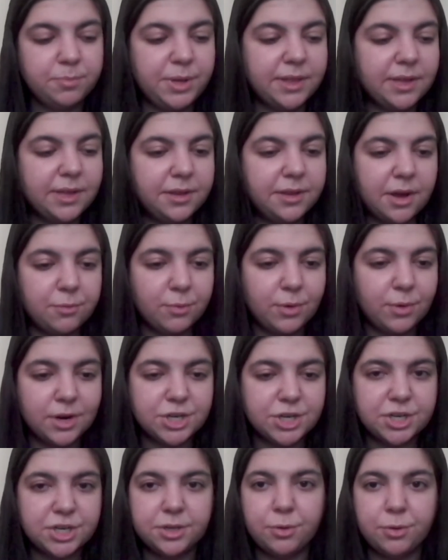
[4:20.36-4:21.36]
be that a
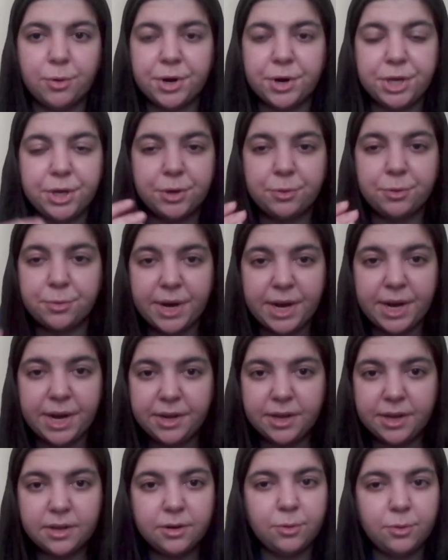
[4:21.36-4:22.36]
Russian or a
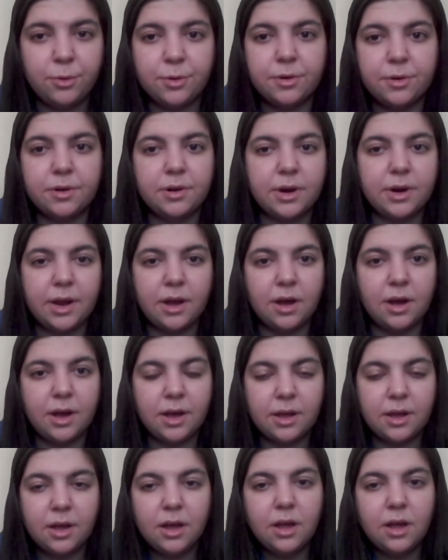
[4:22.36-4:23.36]
Ukrainian or
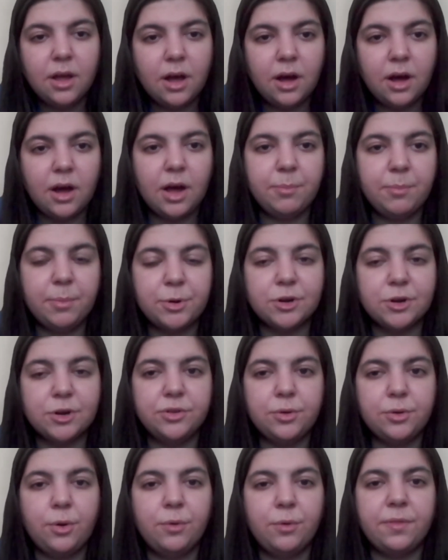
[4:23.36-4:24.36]
a
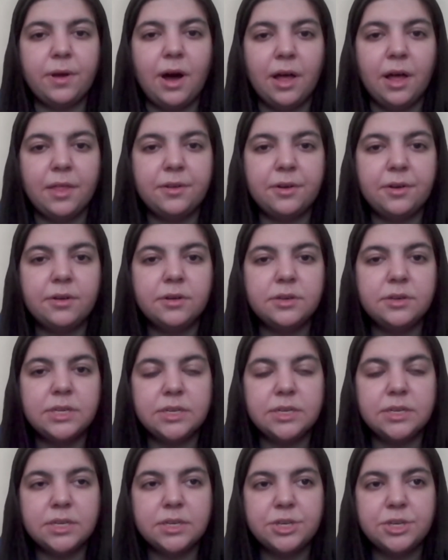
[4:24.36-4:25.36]
person of other
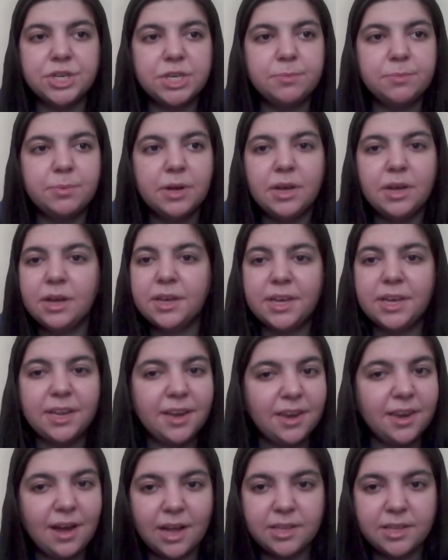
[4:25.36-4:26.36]
citizenship,
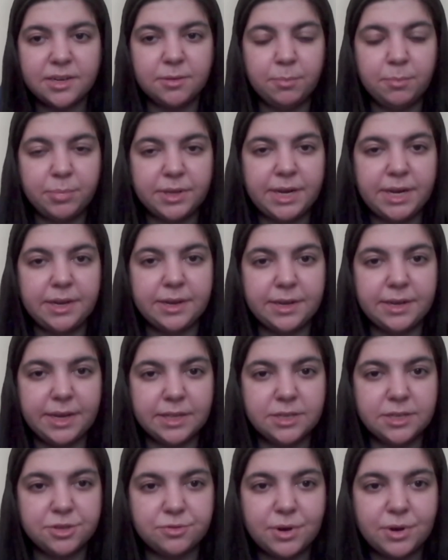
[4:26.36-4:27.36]
cannot complain
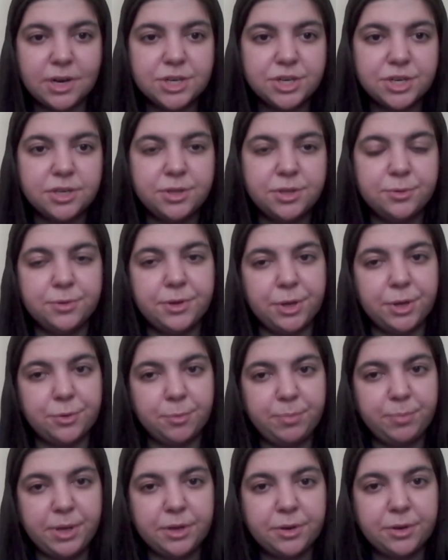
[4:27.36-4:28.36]
against Russia to the
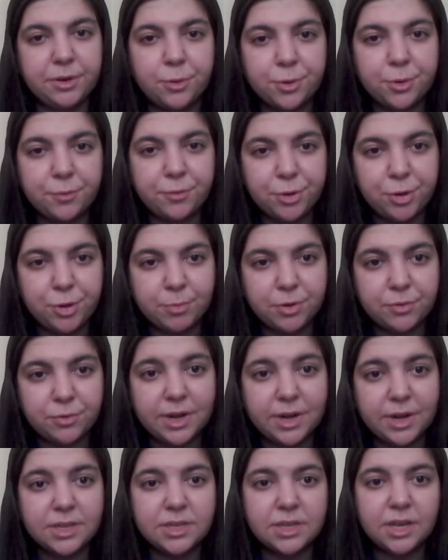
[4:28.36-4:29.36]
European Court of Human
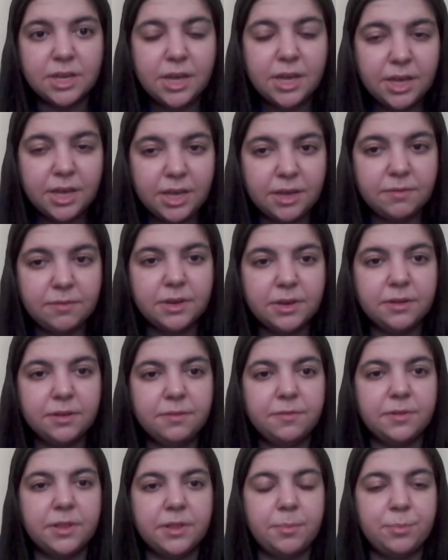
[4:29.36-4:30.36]
Rights, even
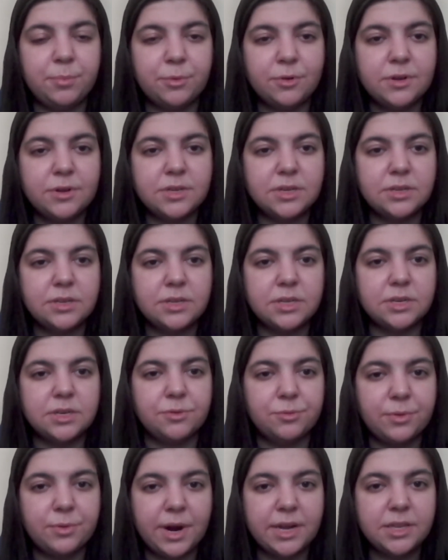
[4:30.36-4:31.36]
if the person's
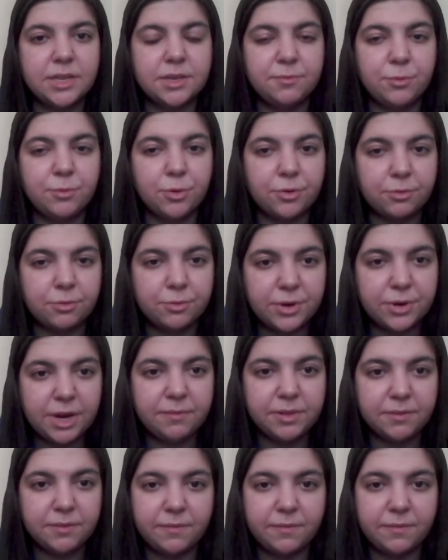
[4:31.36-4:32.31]
rights were gravely